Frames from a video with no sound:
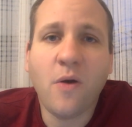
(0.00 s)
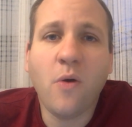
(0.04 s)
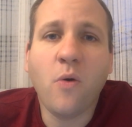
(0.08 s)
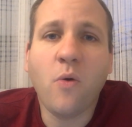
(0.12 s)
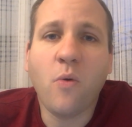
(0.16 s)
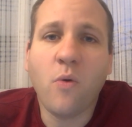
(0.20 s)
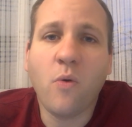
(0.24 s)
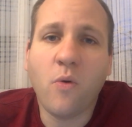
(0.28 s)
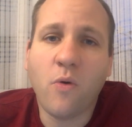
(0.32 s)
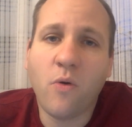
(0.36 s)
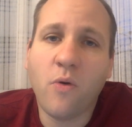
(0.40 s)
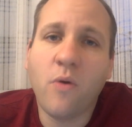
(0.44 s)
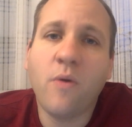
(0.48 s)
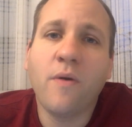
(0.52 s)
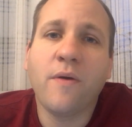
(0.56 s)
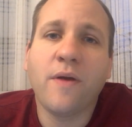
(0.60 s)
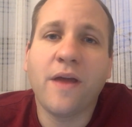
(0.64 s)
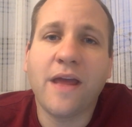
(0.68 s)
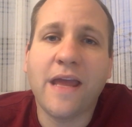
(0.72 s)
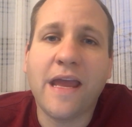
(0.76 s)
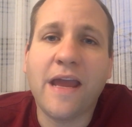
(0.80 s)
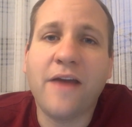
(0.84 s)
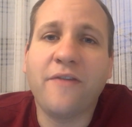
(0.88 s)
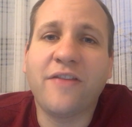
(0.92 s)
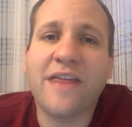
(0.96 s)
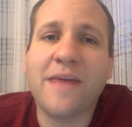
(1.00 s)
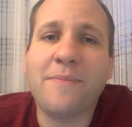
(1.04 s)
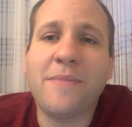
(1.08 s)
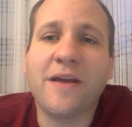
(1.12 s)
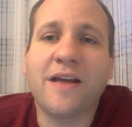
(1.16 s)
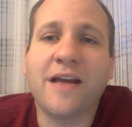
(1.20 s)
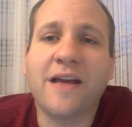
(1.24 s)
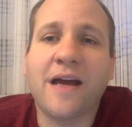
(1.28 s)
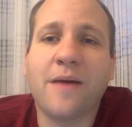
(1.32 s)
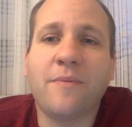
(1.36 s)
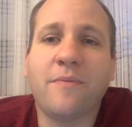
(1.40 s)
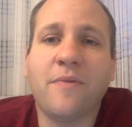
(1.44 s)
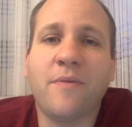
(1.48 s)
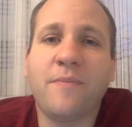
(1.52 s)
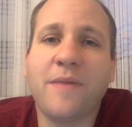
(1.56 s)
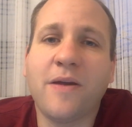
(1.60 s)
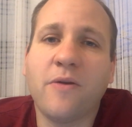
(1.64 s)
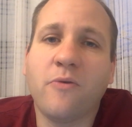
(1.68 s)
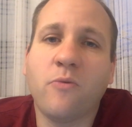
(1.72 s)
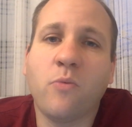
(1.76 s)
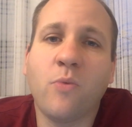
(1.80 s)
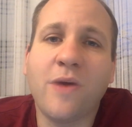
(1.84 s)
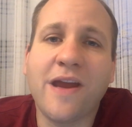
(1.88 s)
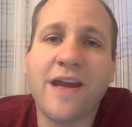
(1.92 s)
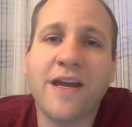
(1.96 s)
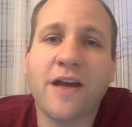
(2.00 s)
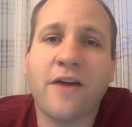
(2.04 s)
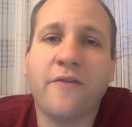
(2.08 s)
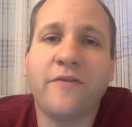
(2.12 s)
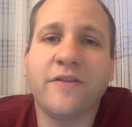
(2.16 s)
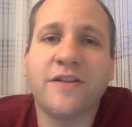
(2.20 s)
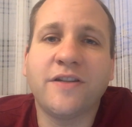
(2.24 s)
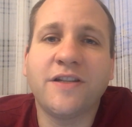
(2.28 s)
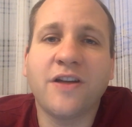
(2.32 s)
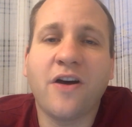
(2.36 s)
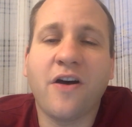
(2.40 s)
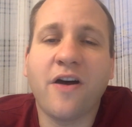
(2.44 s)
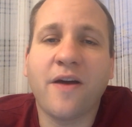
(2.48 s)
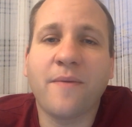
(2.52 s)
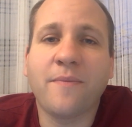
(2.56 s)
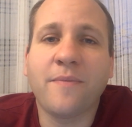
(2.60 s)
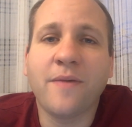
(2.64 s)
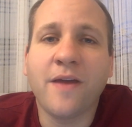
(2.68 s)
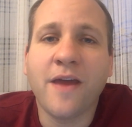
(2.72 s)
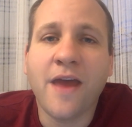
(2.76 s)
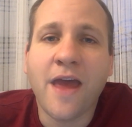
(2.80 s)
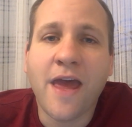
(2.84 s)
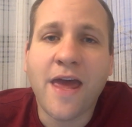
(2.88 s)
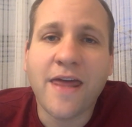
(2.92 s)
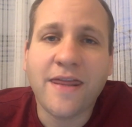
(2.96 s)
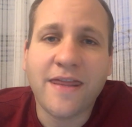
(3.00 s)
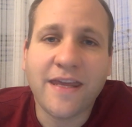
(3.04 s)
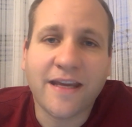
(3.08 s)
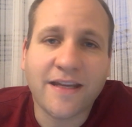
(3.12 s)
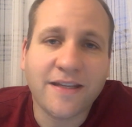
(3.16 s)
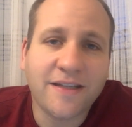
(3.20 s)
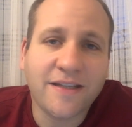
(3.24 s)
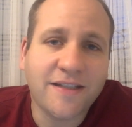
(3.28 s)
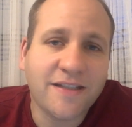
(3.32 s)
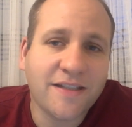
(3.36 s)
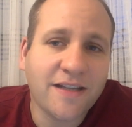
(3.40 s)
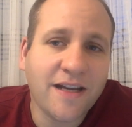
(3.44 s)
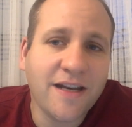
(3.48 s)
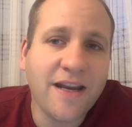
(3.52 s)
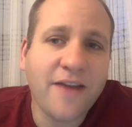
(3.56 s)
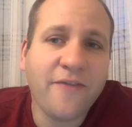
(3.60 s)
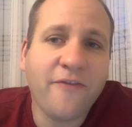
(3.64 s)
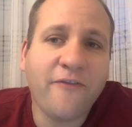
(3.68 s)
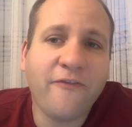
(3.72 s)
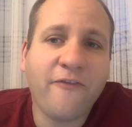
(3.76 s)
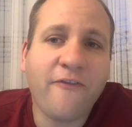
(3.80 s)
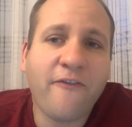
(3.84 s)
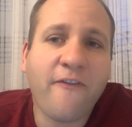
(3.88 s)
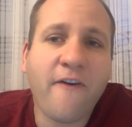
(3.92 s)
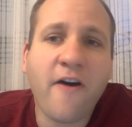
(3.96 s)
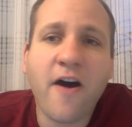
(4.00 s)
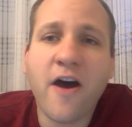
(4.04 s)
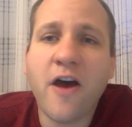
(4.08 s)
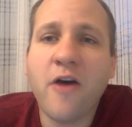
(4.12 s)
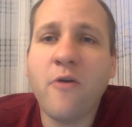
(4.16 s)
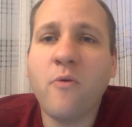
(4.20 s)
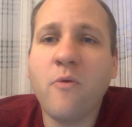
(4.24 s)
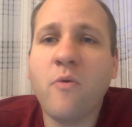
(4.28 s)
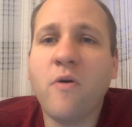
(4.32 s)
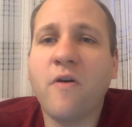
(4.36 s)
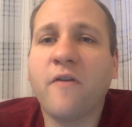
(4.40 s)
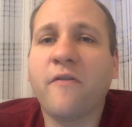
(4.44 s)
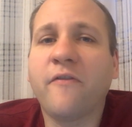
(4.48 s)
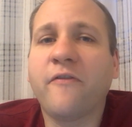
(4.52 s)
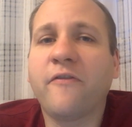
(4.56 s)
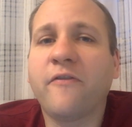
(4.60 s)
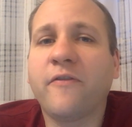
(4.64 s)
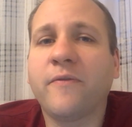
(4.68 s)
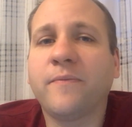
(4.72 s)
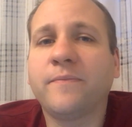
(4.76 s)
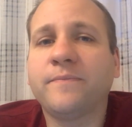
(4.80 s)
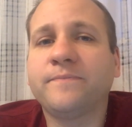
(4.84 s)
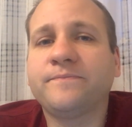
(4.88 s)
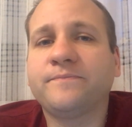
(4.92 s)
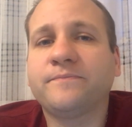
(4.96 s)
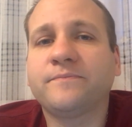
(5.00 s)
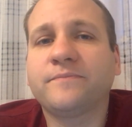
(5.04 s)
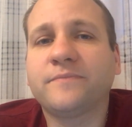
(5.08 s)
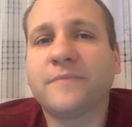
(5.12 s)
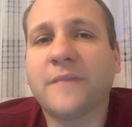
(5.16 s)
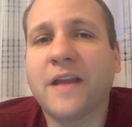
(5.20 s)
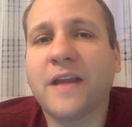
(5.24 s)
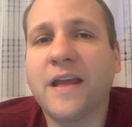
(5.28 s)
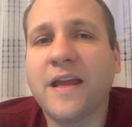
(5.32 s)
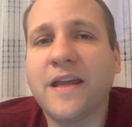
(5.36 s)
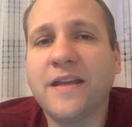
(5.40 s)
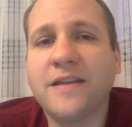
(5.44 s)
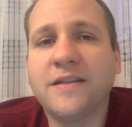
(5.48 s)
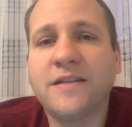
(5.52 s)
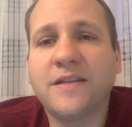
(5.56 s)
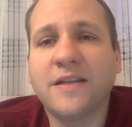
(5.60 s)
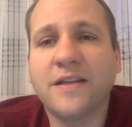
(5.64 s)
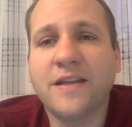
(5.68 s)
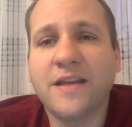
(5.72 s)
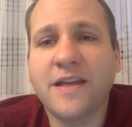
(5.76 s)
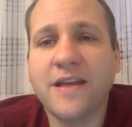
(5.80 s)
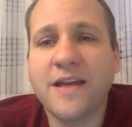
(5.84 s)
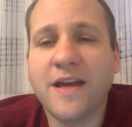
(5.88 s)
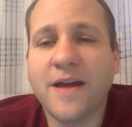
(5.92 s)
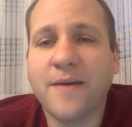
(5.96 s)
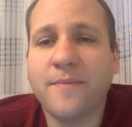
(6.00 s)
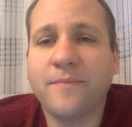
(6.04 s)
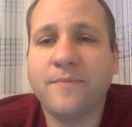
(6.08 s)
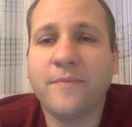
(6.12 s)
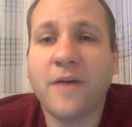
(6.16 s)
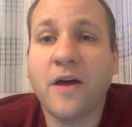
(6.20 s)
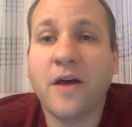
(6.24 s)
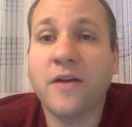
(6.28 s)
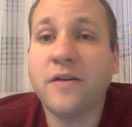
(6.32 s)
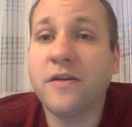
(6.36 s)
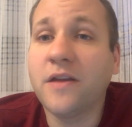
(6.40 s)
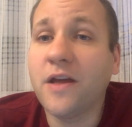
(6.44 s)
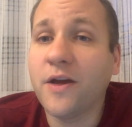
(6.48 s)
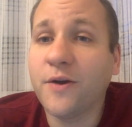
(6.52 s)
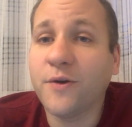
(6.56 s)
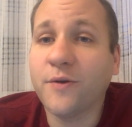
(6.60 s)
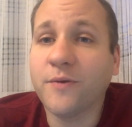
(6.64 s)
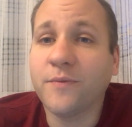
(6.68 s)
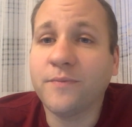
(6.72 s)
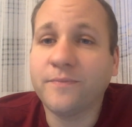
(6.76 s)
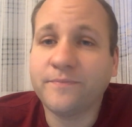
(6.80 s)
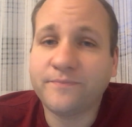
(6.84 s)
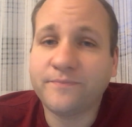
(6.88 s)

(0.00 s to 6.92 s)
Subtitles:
or if they become a bit weak over time, they can suddenly fire off into the unknown.